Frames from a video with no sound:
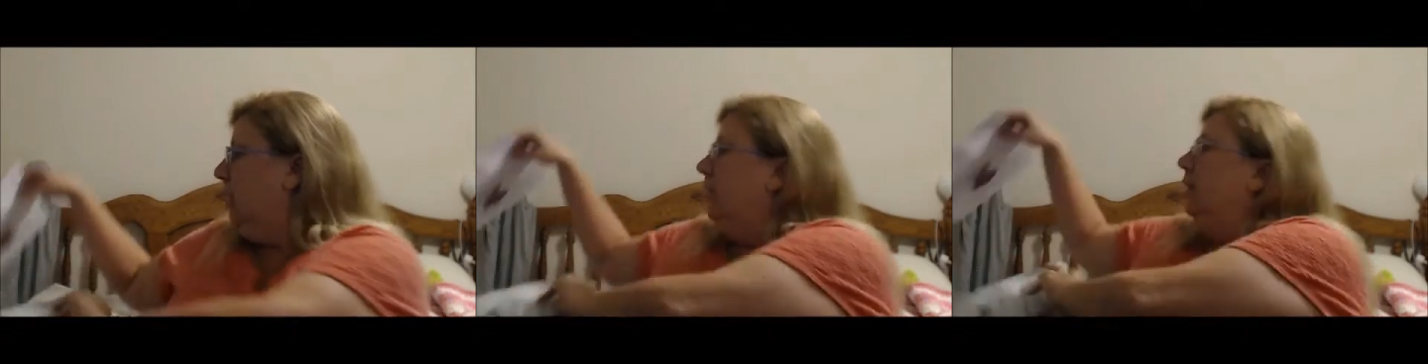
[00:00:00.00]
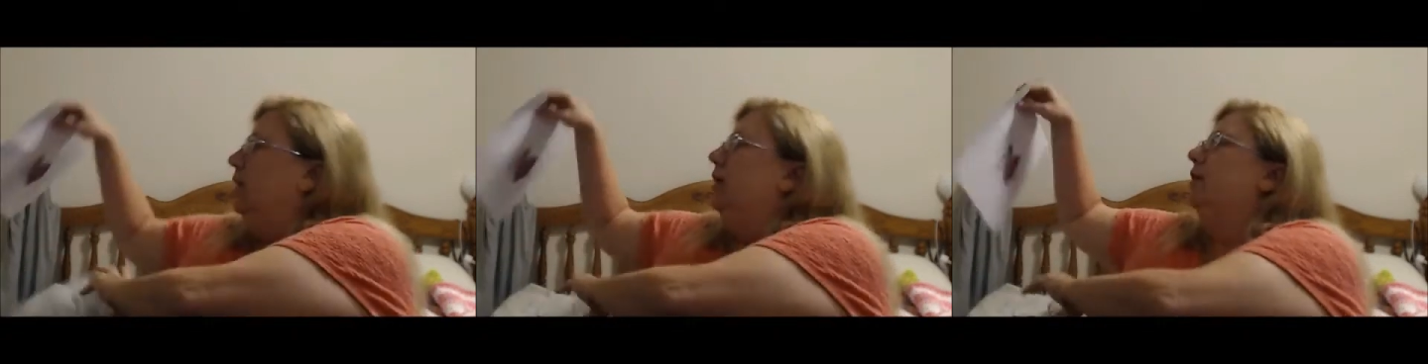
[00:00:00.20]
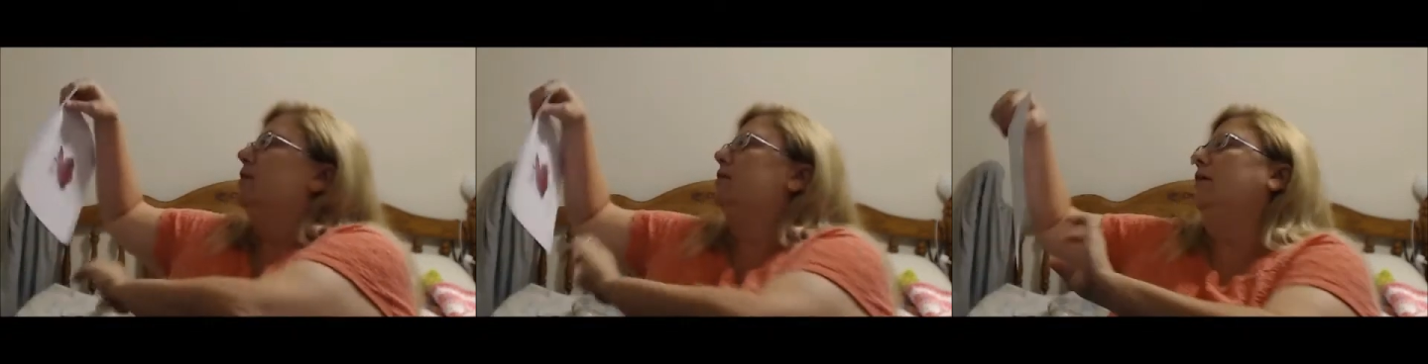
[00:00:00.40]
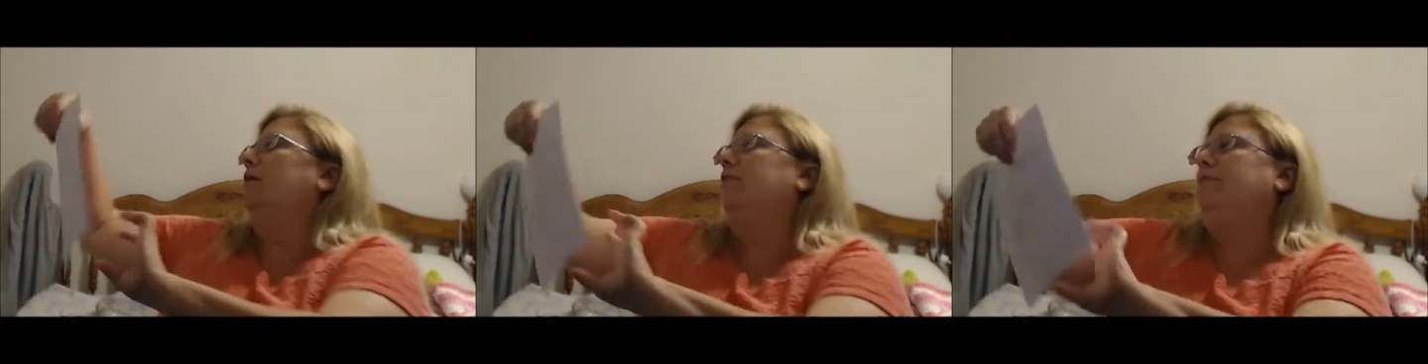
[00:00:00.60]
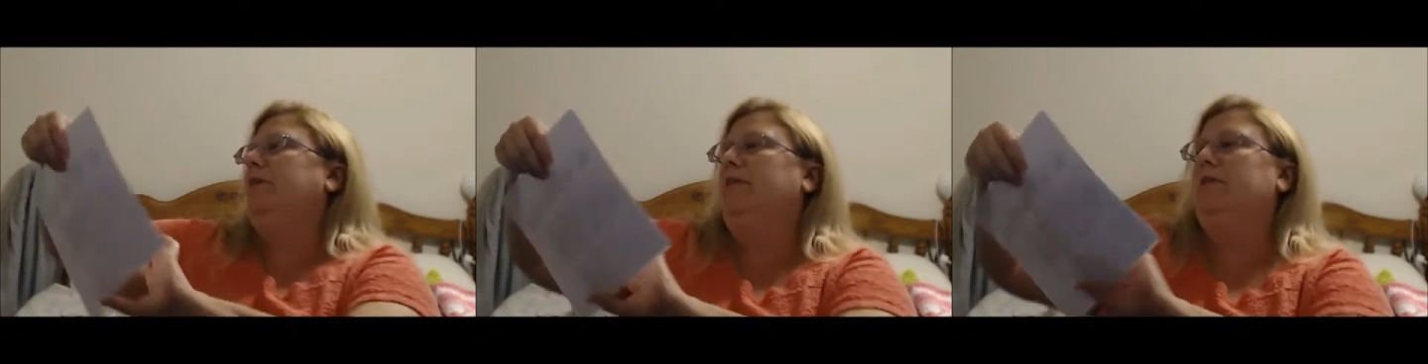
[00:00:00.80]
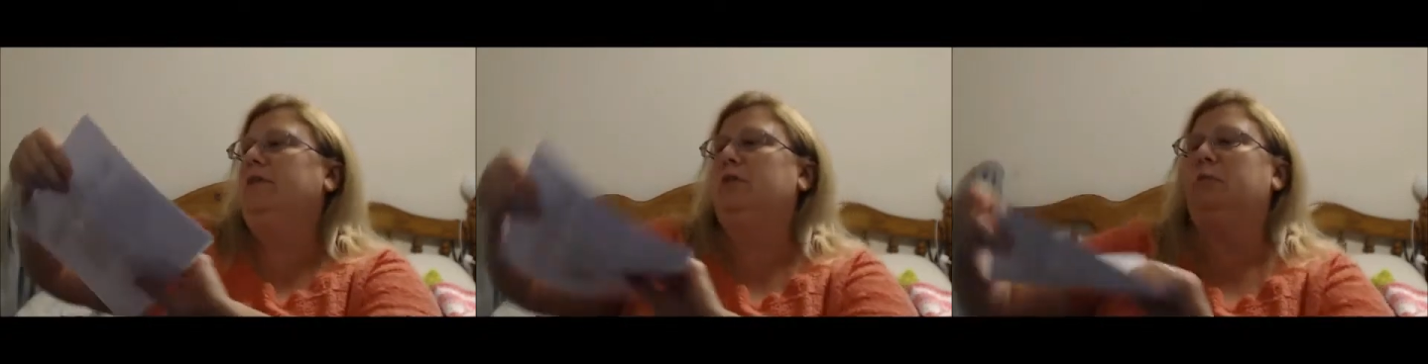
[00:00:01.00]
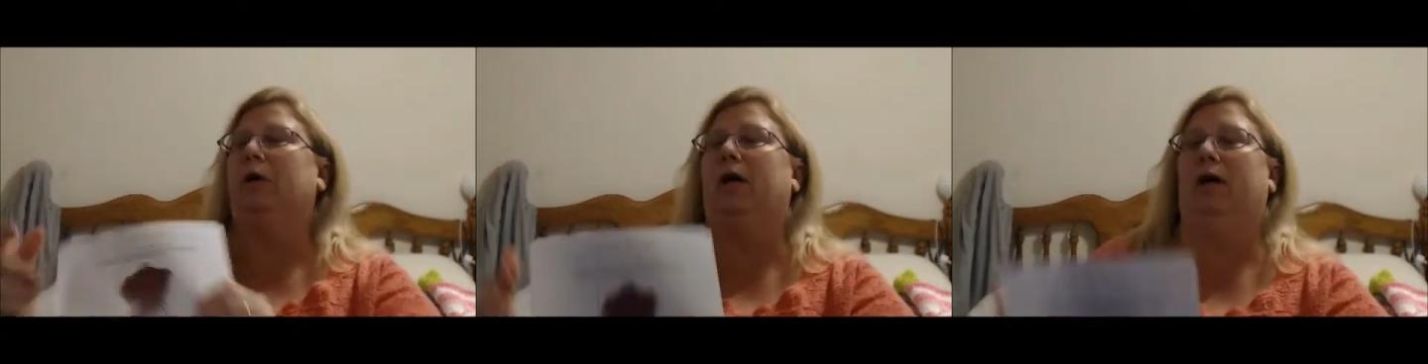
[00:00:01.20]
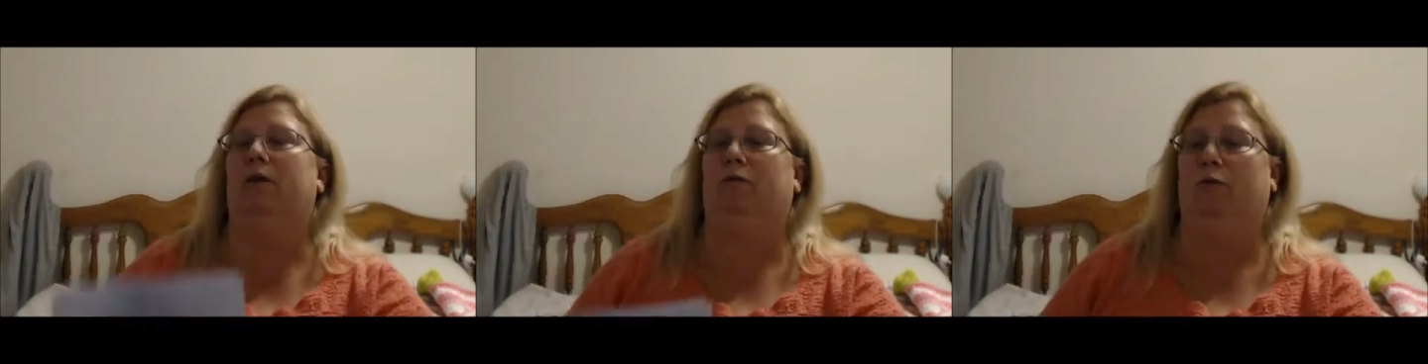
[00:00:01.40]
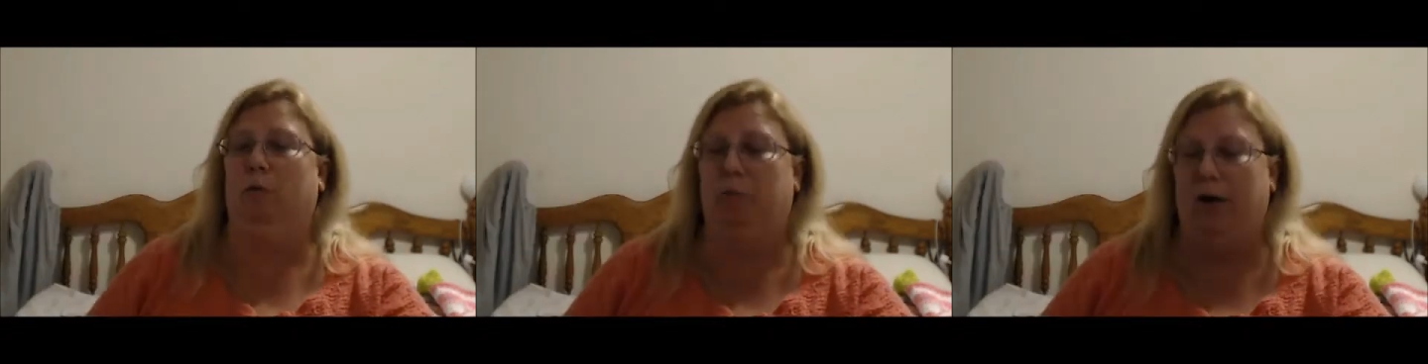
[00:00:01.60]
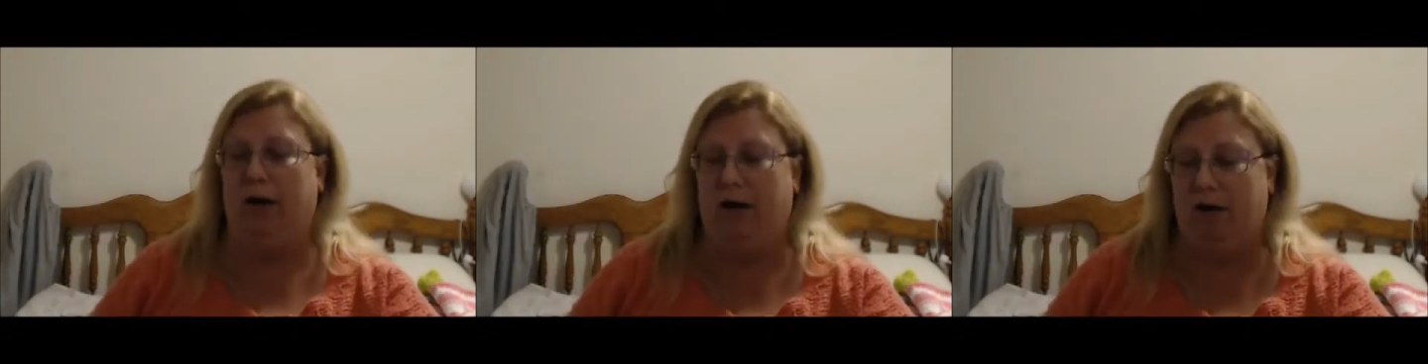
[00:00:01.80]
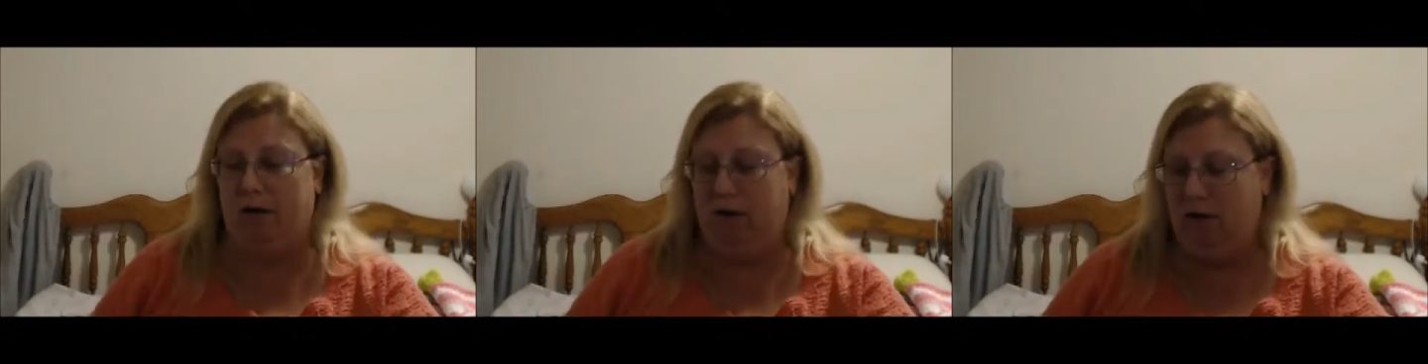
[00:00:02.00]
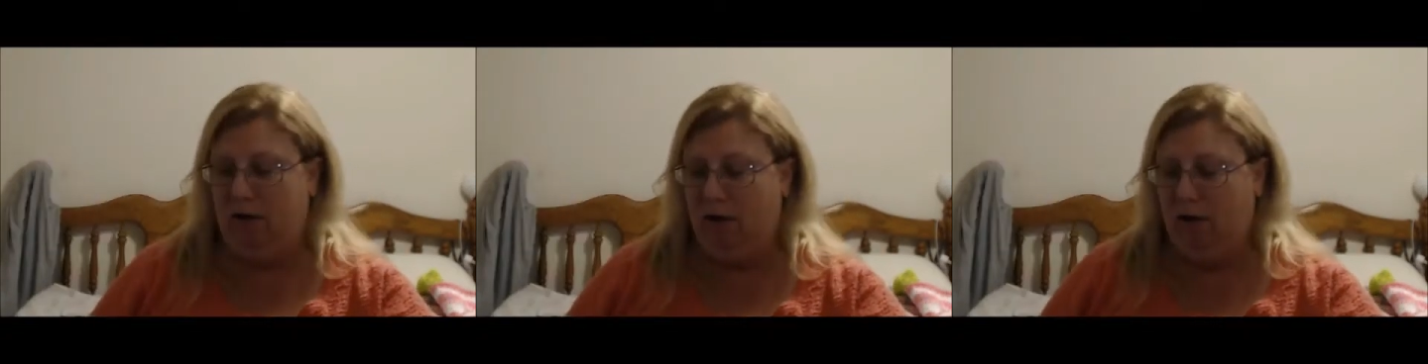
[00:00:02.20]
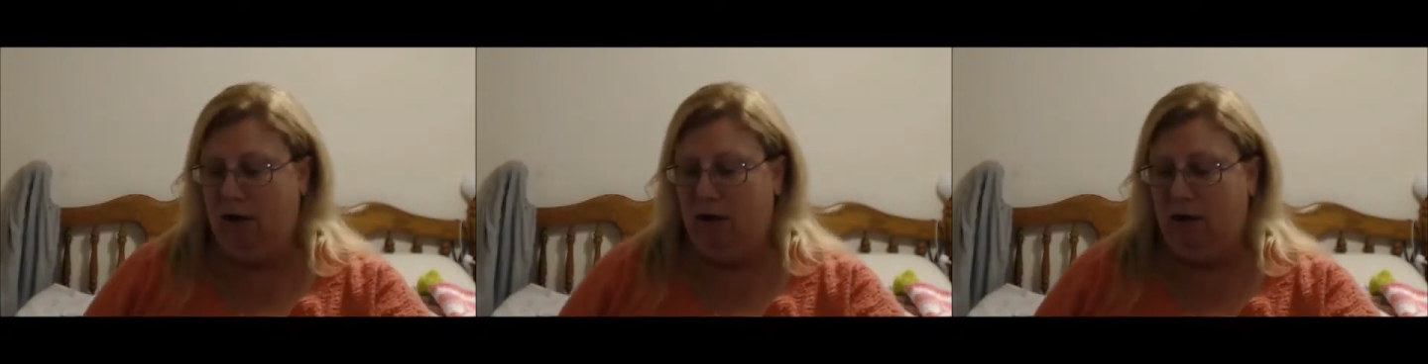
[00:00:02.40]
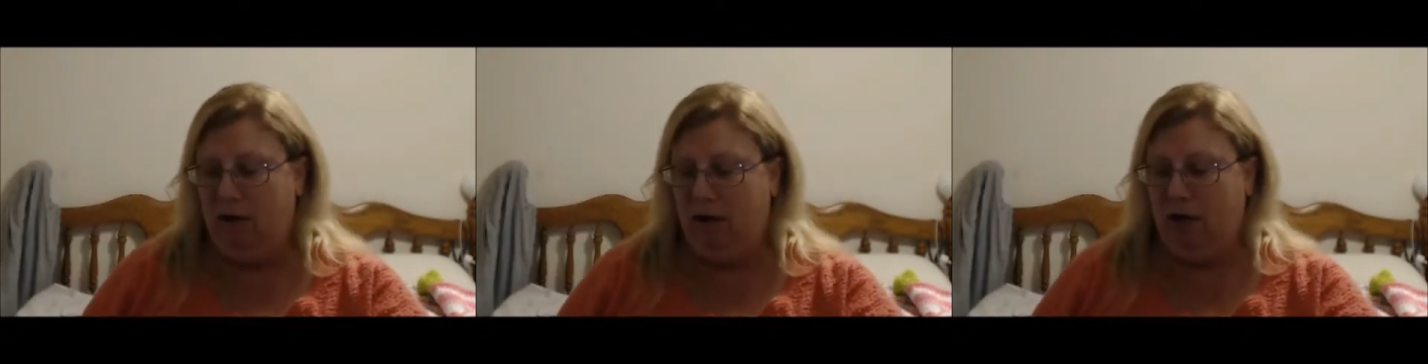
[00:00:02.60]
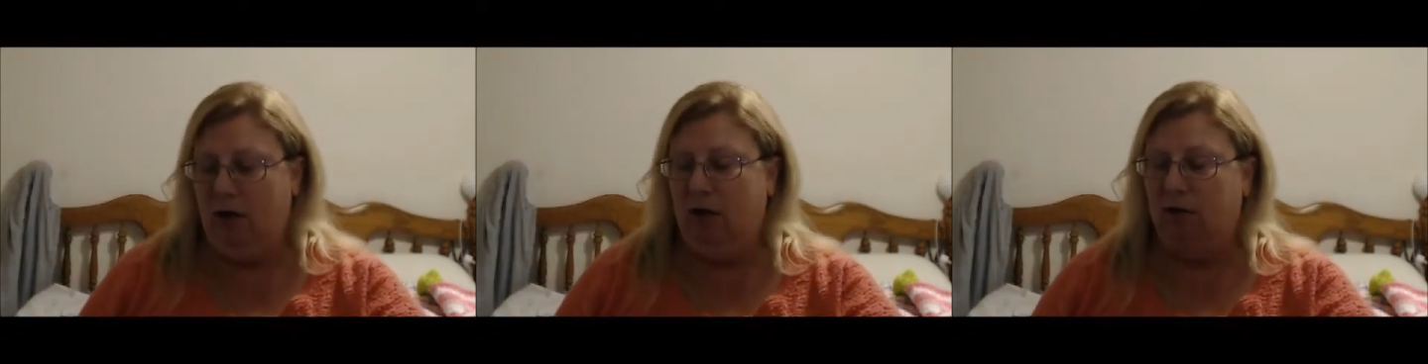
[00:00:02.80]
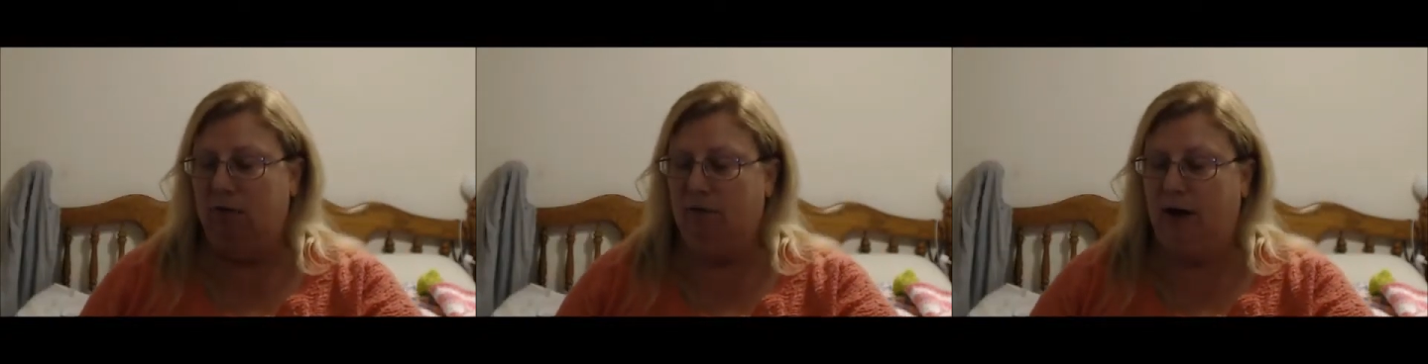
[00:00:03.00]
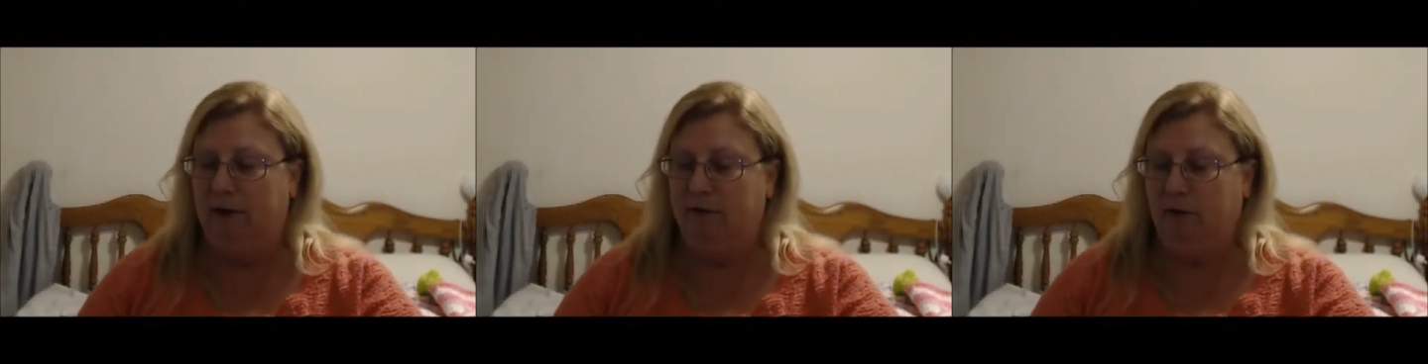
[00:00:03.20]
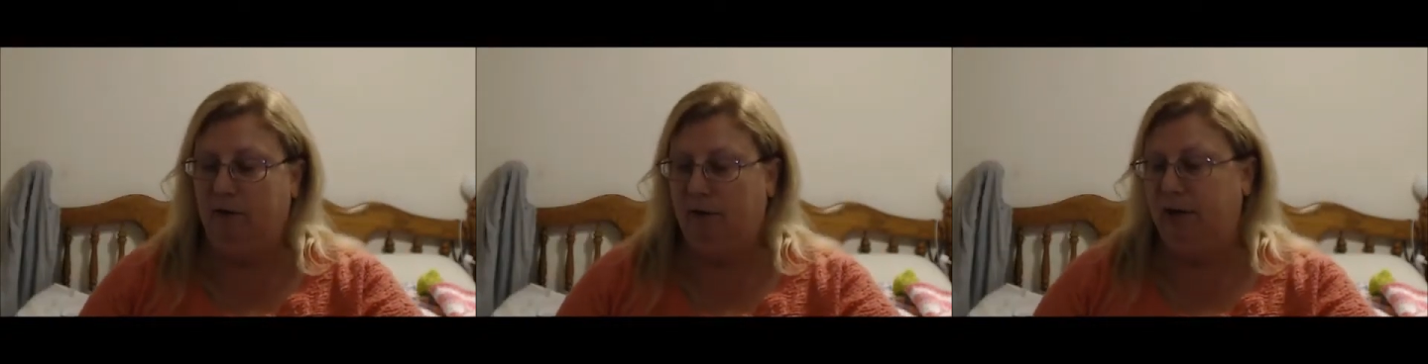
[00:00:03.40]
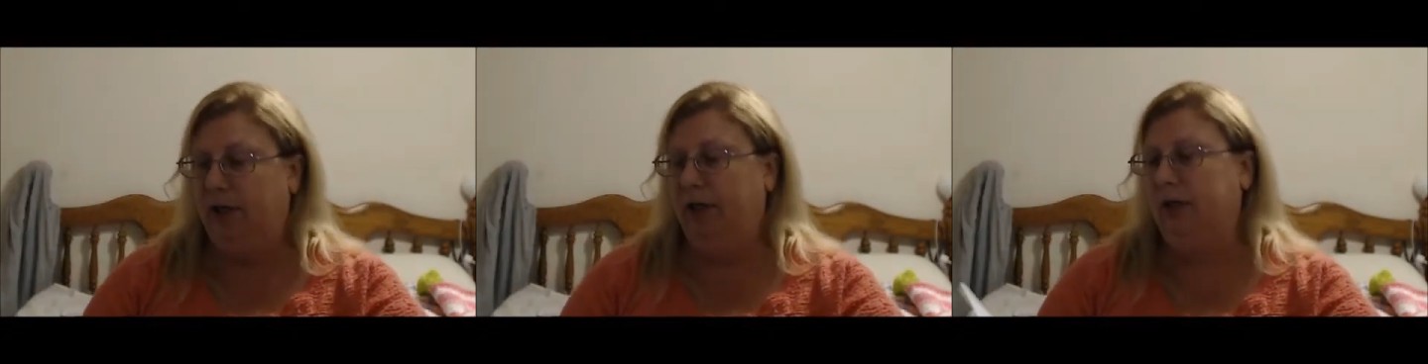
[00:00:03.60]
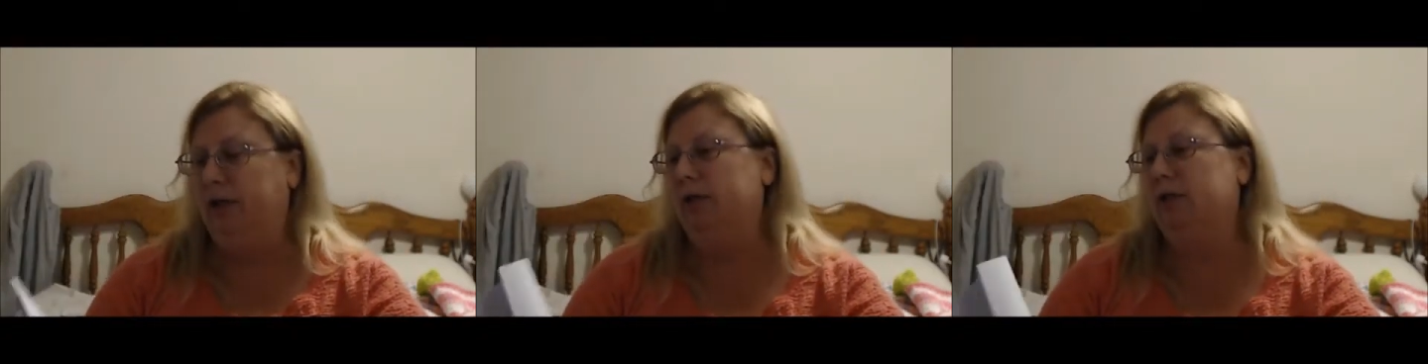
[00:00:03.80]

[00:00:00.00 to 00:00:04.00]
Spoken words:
is I found this paid-for pattern on Ravelry.